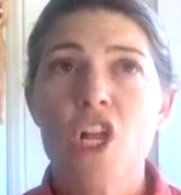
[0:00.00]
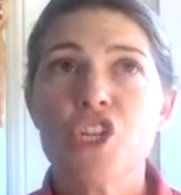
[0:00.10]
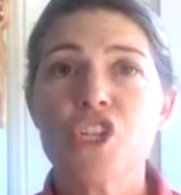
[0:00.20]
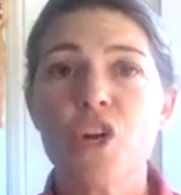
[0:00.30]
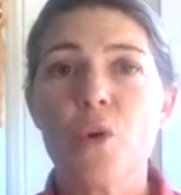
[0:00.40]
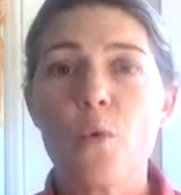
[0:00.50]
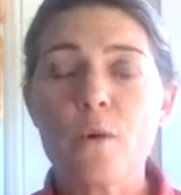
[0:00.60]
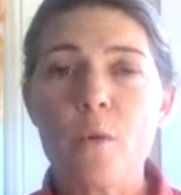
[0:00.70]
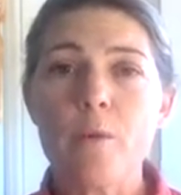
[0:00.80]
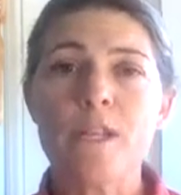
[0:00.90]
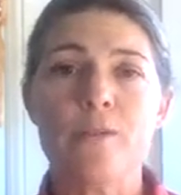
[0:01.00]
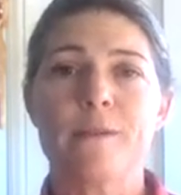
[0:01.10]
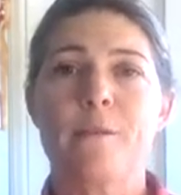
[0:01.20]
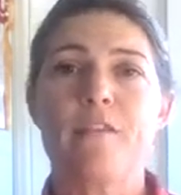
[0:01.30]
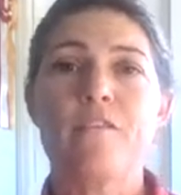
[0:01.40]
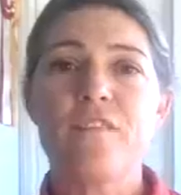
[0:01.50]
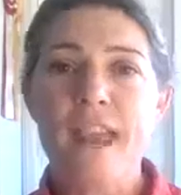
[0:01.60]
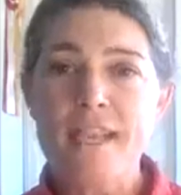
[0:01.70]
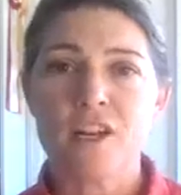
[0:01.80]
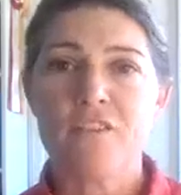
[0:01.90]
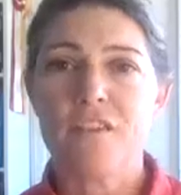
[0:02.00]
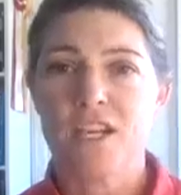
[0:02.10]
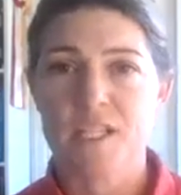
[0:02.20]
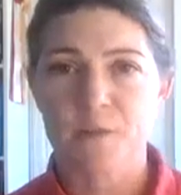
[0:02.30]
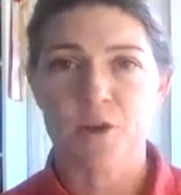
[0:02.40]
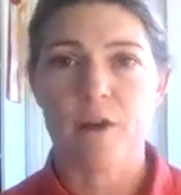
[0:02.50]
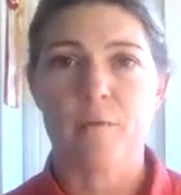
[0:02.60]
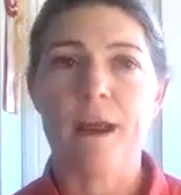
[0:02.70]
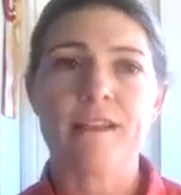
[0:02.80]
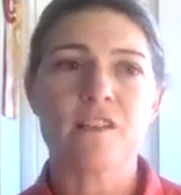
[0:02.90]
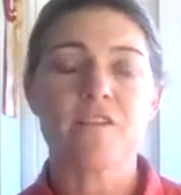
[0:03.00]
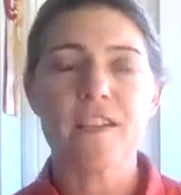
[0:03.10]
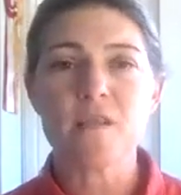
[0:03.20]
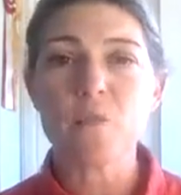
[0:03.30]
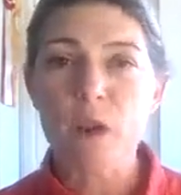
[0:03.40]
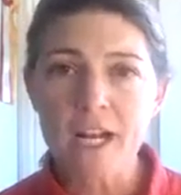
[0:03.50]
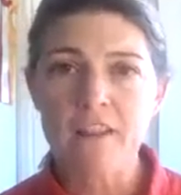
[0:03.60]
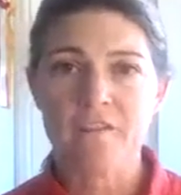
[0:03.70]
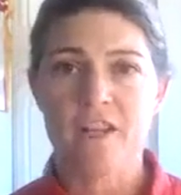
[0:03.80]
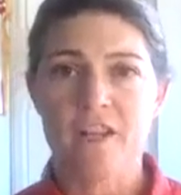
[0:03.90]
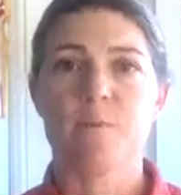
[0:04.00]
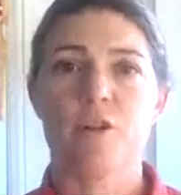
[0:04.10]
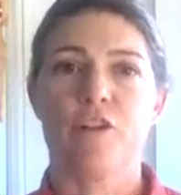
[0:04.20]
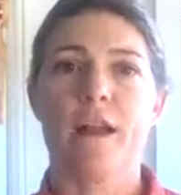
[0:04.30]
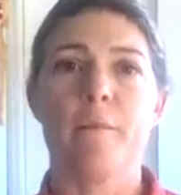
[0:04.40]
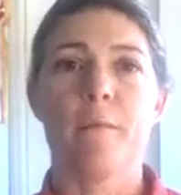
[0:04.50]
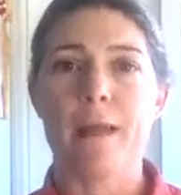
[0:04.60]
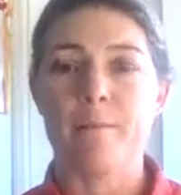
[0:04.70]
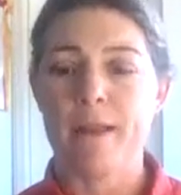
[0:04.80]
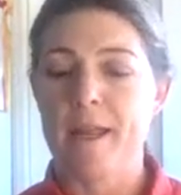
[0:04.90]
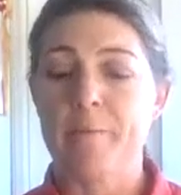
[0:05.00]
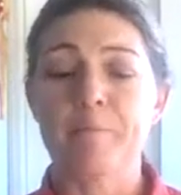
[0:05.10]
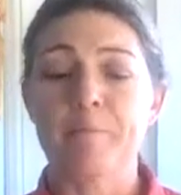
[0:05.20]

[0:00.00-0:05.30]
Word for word: So we what we do is we phase our fitness program, right? So phase 1 of the fitness program might be